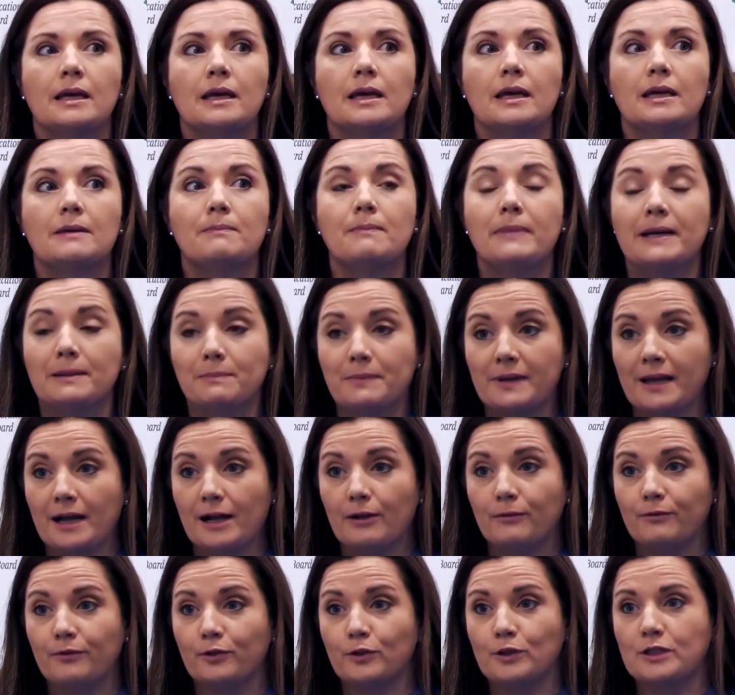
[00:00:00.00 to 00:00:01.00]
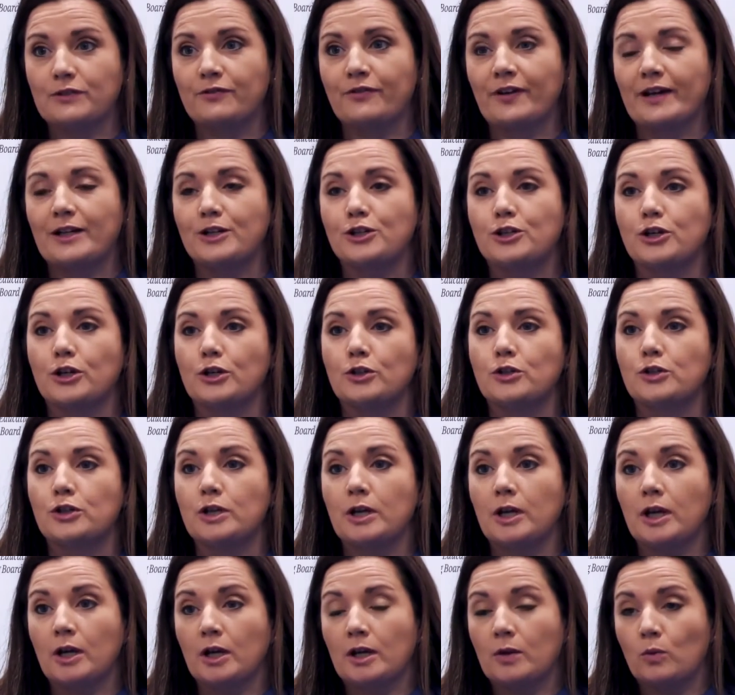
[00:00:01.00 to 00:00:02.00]
It might be helpful to find out,
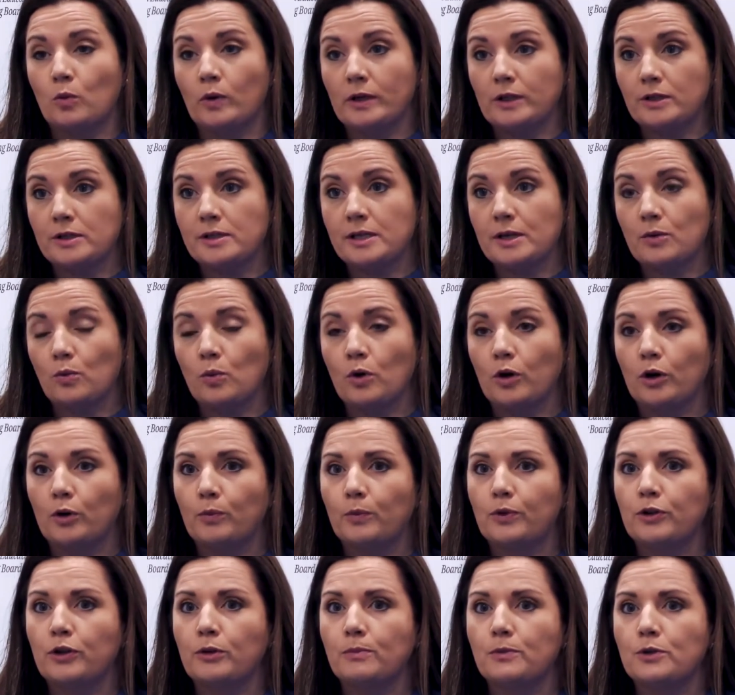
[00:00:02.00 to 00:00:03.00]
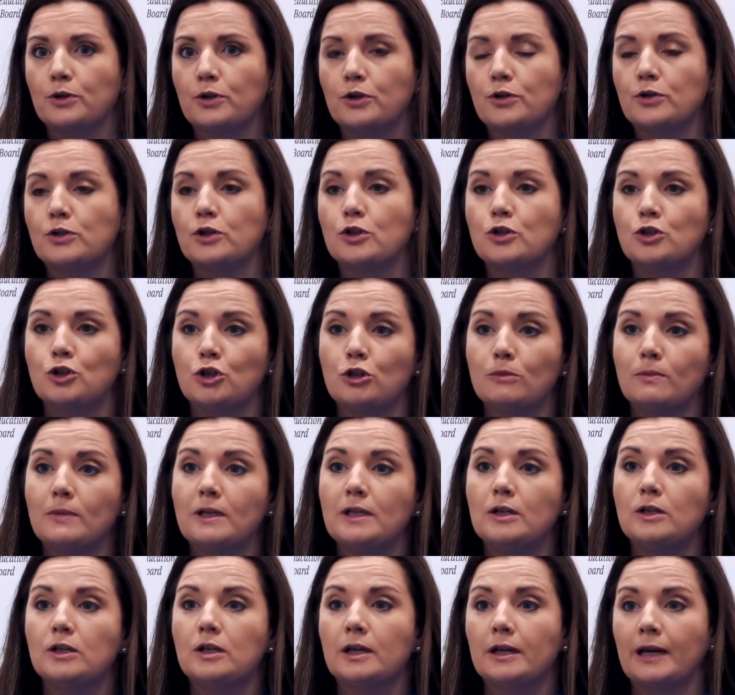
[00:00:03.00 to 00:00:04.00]
when you say working with computers, do you
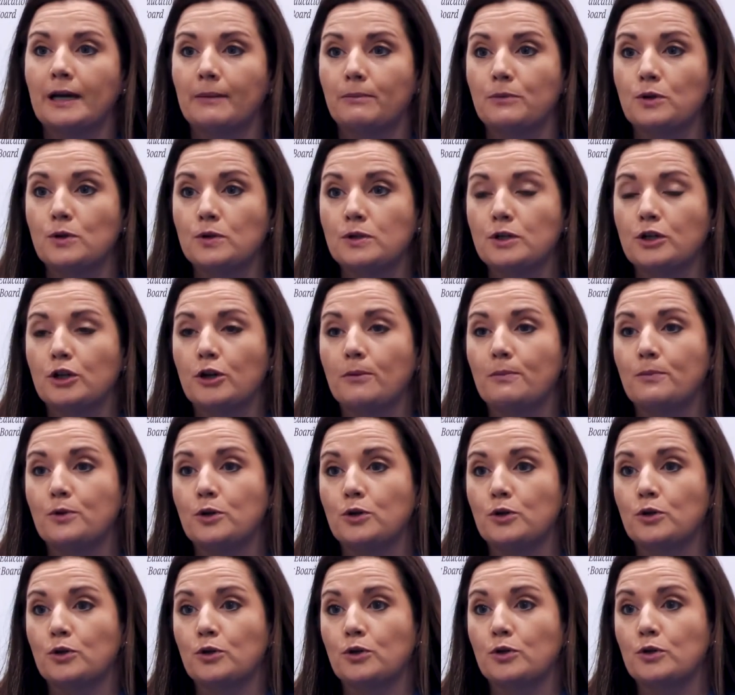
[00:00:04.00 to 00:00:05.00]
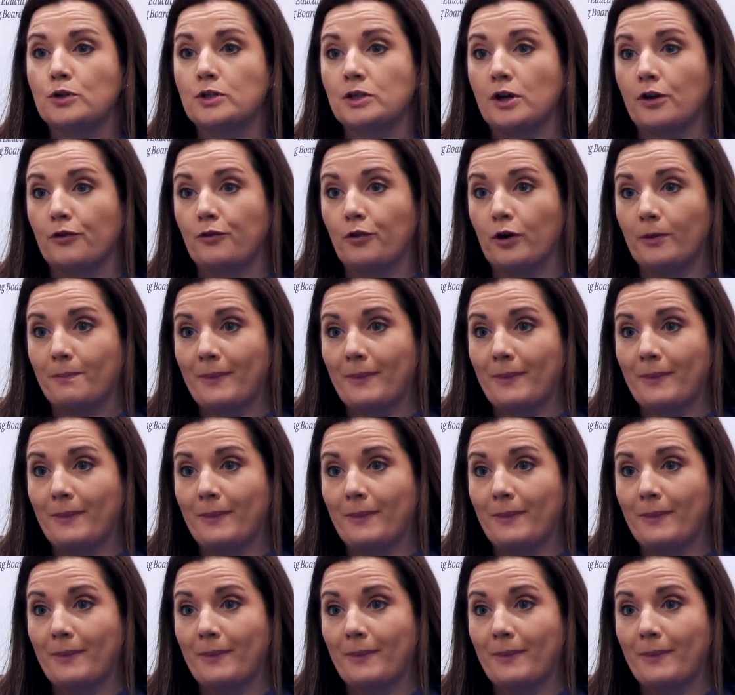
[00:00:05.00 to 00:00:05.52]
mean using computer software